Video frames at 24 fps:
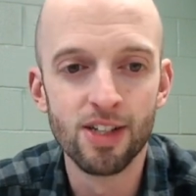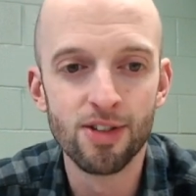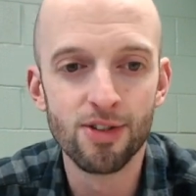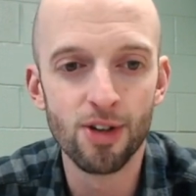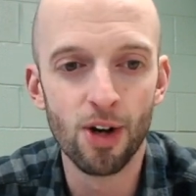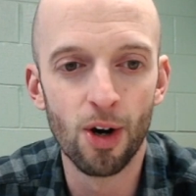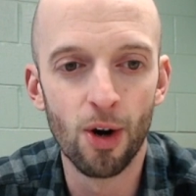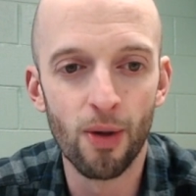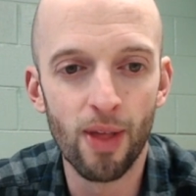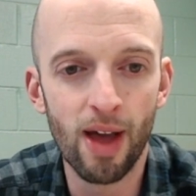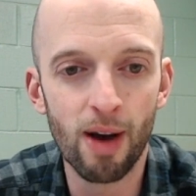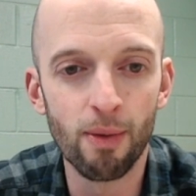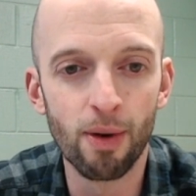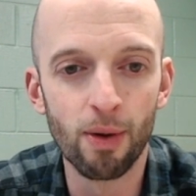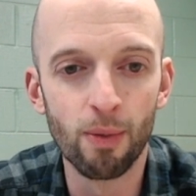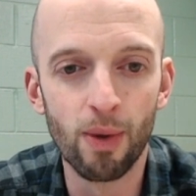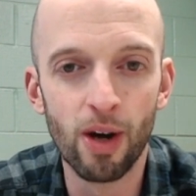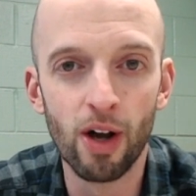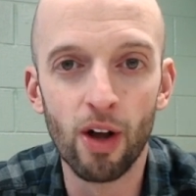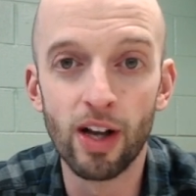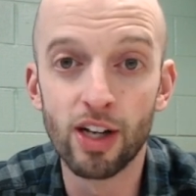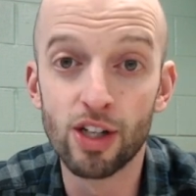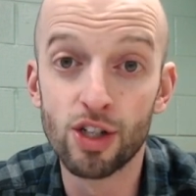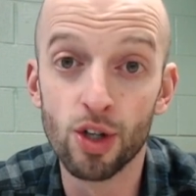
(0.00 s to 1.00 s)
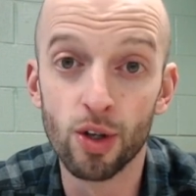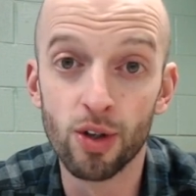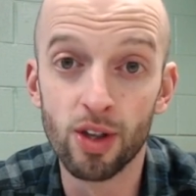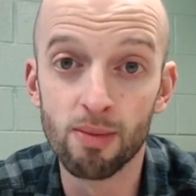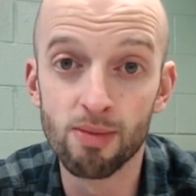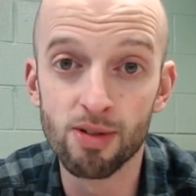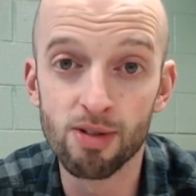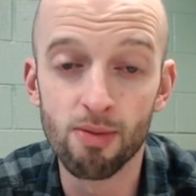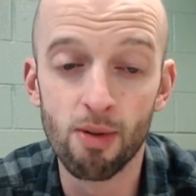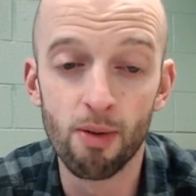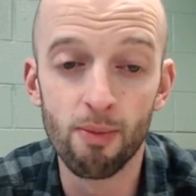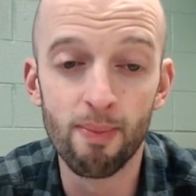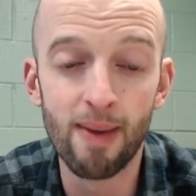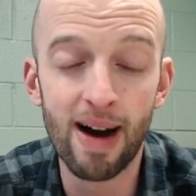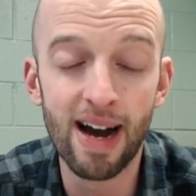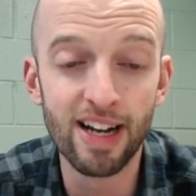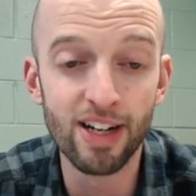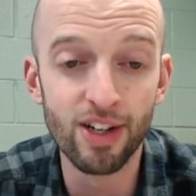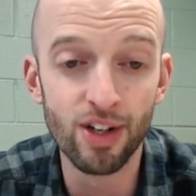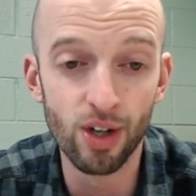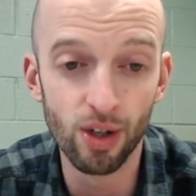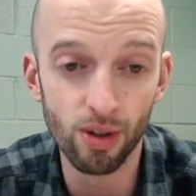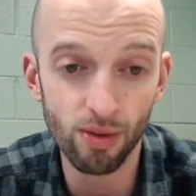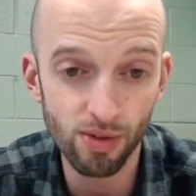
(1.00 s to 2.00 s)
So that went well. I showed them some of
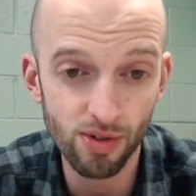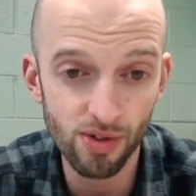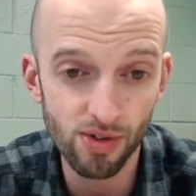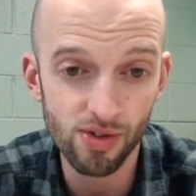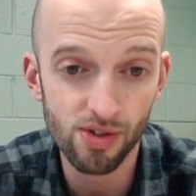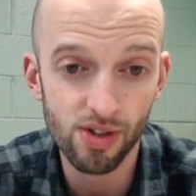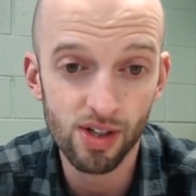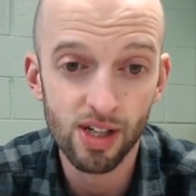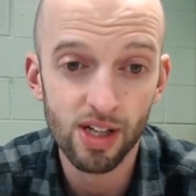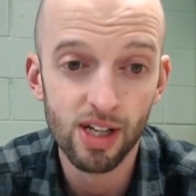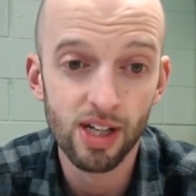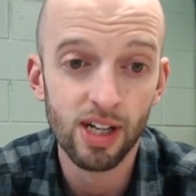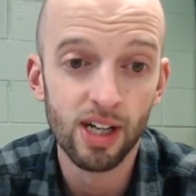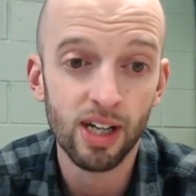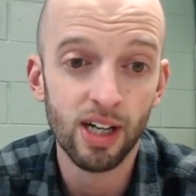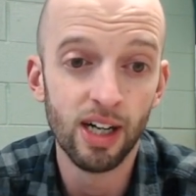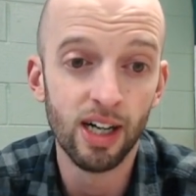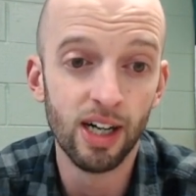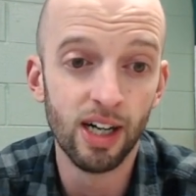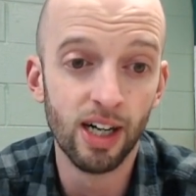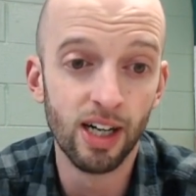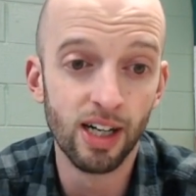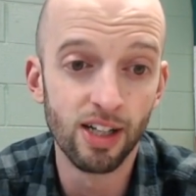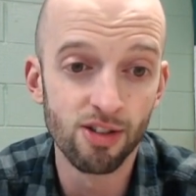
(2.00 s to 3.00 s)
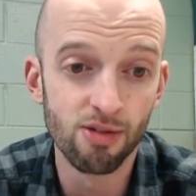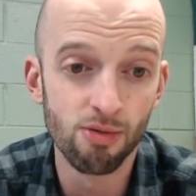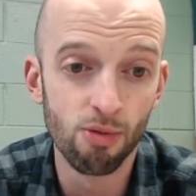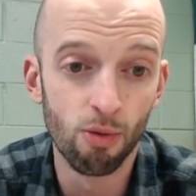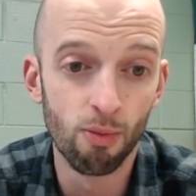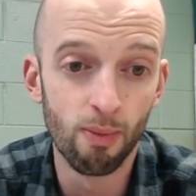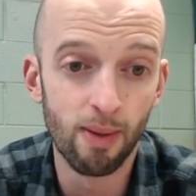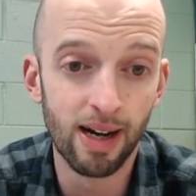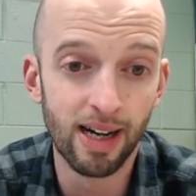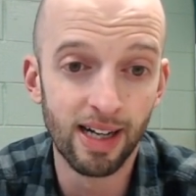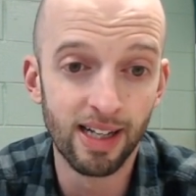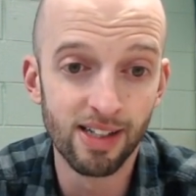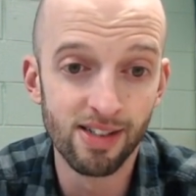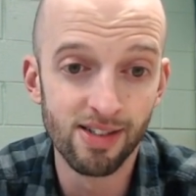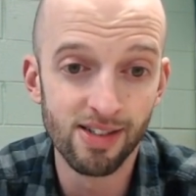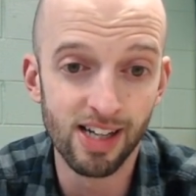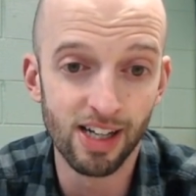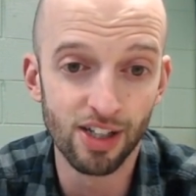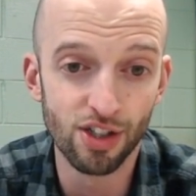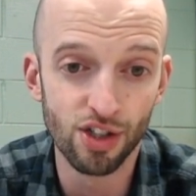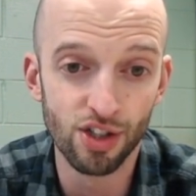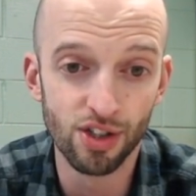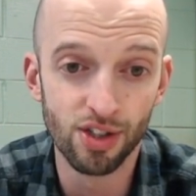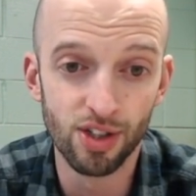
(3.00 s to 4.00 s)
my notes, some of my
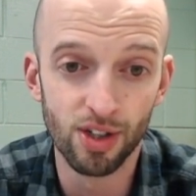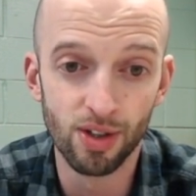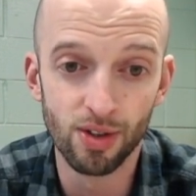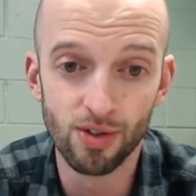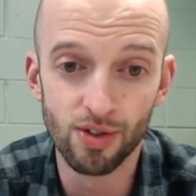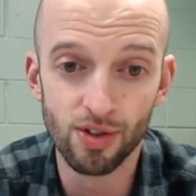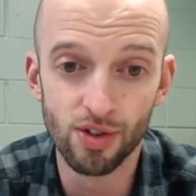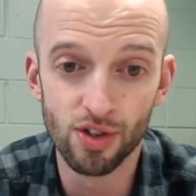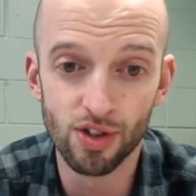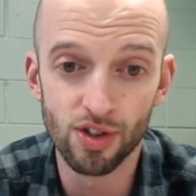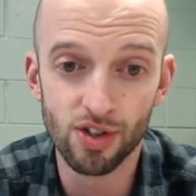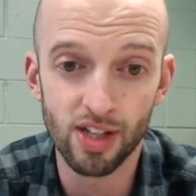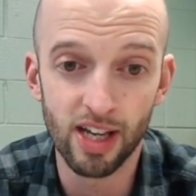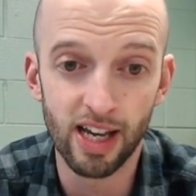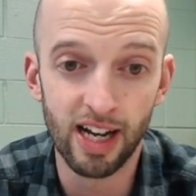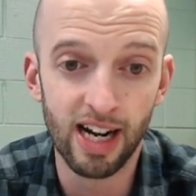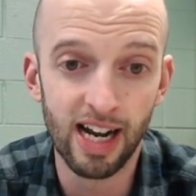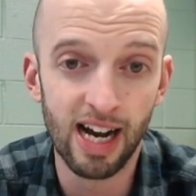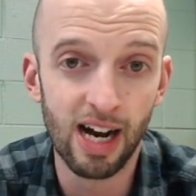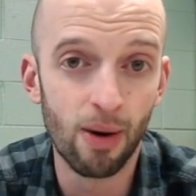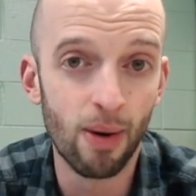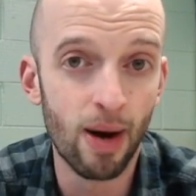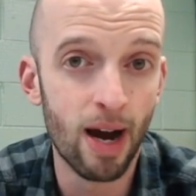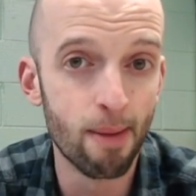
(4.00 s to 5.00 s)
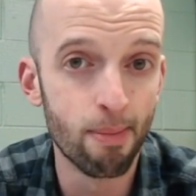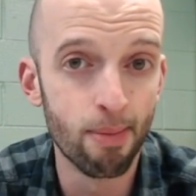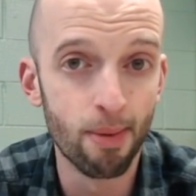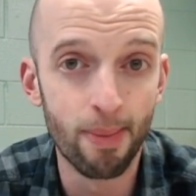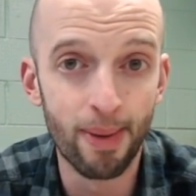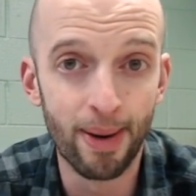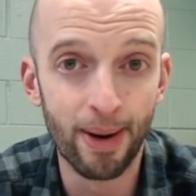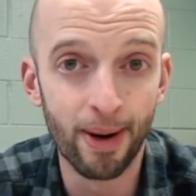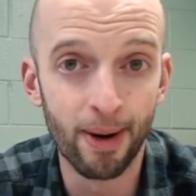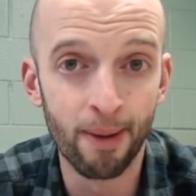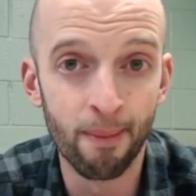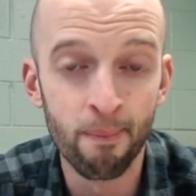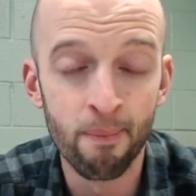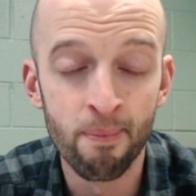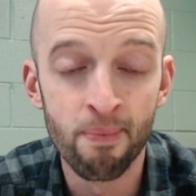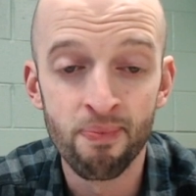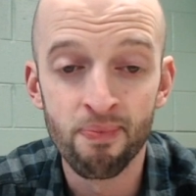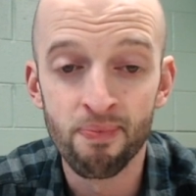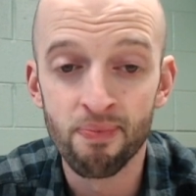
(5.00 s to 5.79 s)
session notes, and just kind of how I prepare.